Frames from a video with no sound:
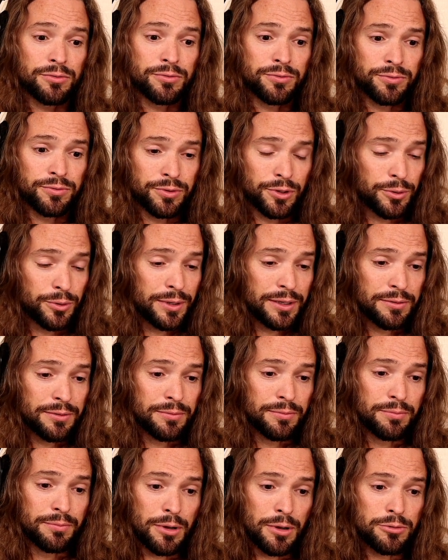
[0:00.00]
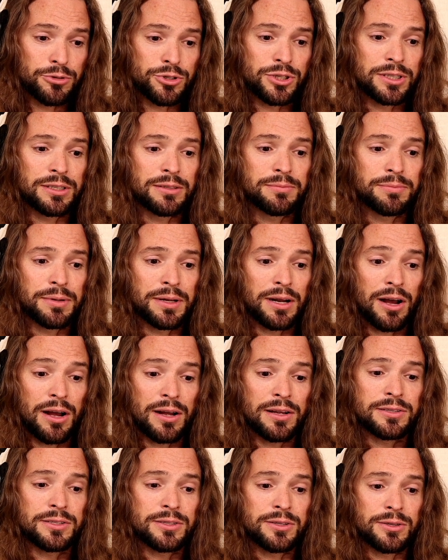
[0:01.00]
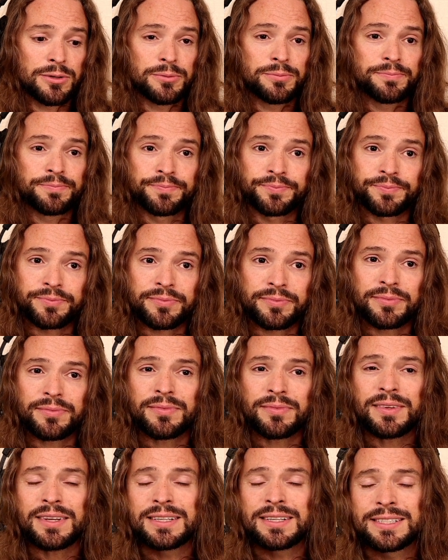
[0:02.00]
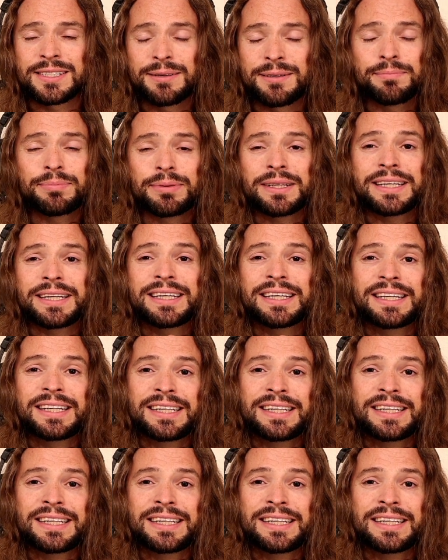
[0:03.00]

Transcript: fluid motion, but also simply